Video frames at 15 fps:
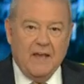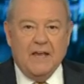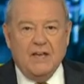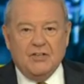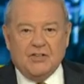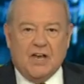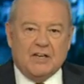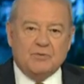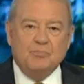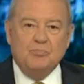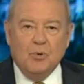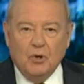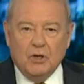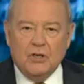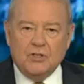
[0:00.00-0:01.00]
He's as
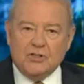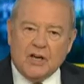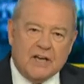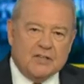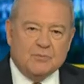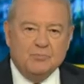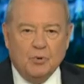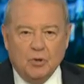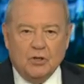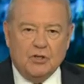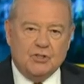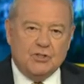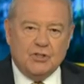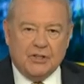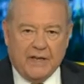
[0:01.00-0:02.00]

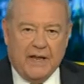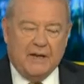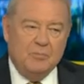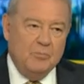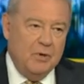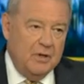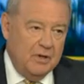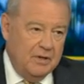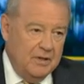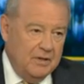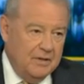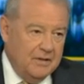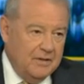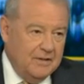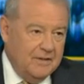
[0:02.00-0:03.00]
bullish can be.